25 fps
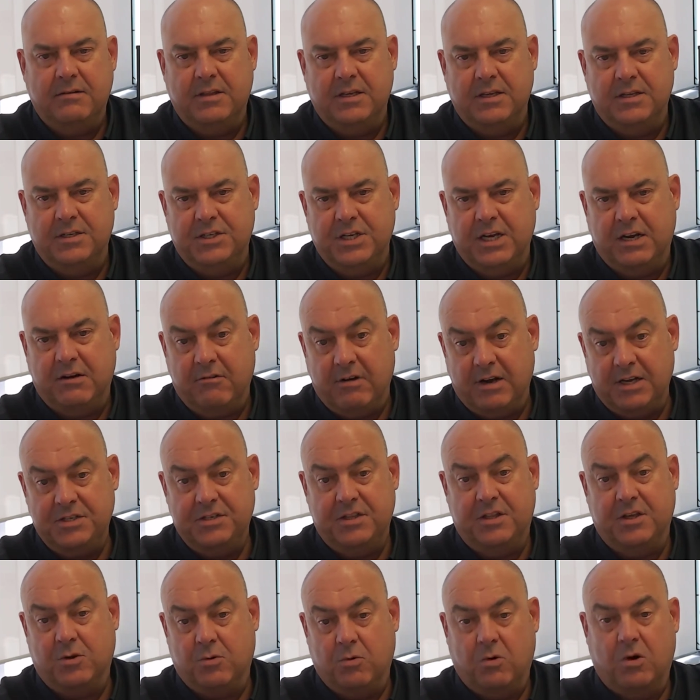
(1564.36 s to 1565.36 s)
The
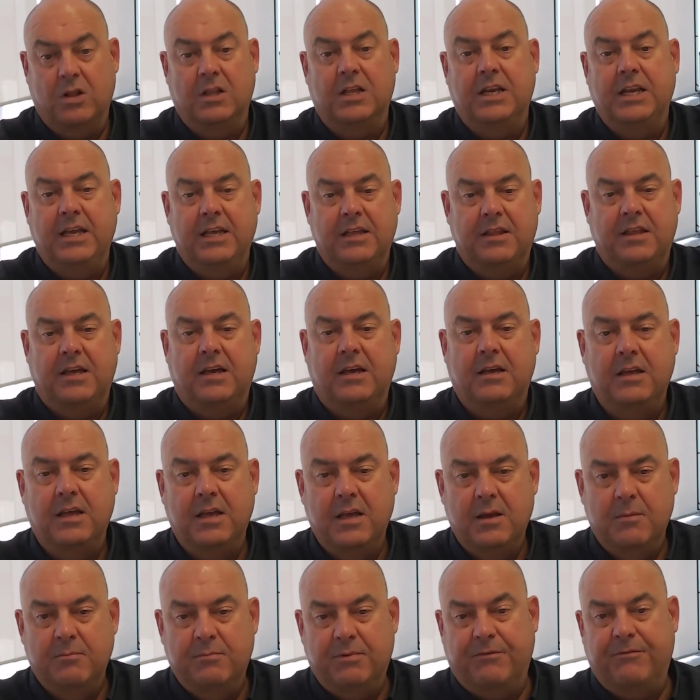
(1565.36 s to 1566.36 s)
generation, the quality and the
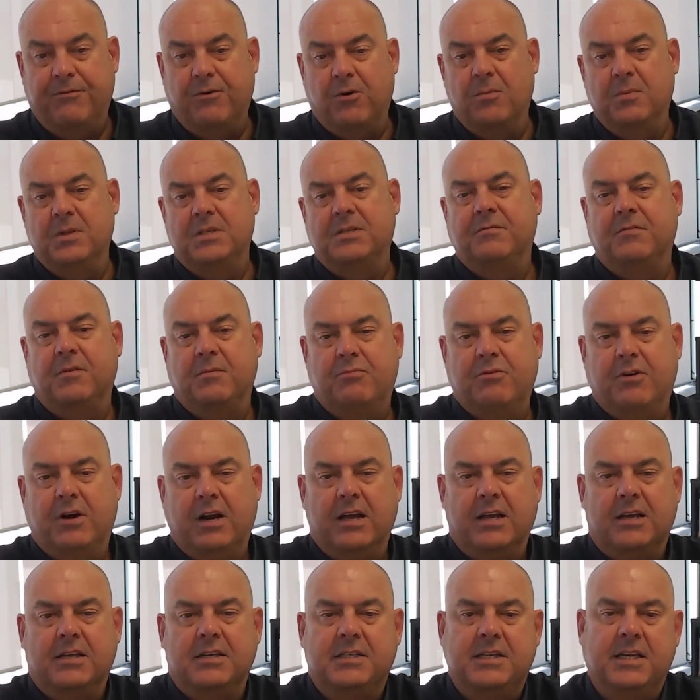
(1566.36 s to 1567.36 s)
performance of the
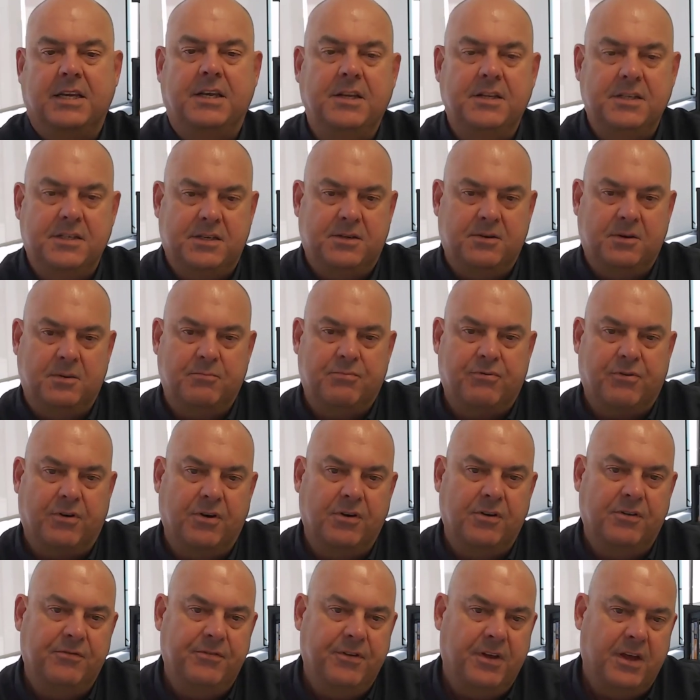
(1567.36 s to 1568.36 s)
product continues to
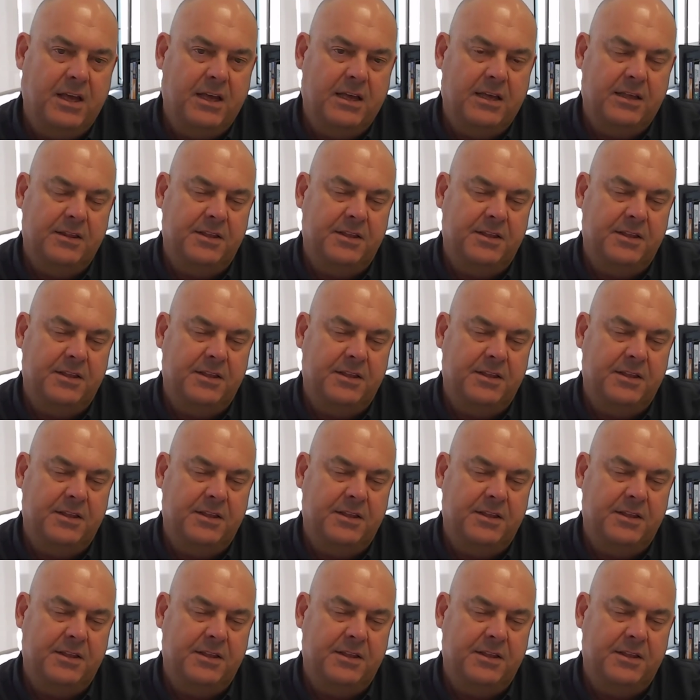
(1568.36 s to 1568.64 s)
improve.